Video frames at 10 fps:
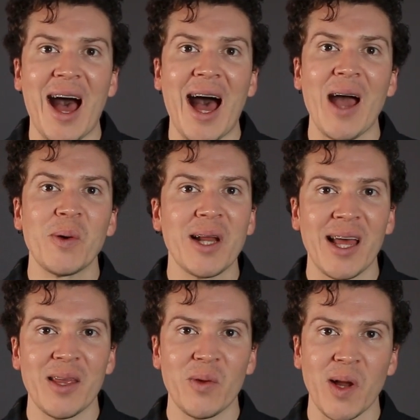I would
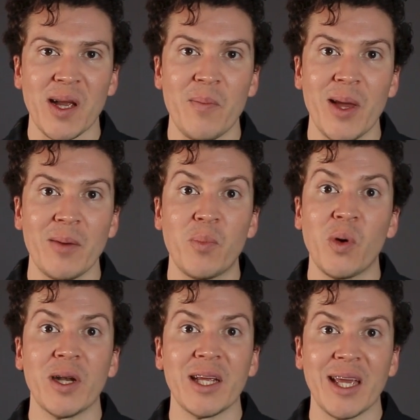highly recommend
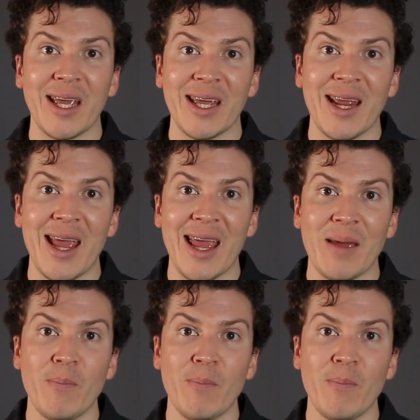putting in a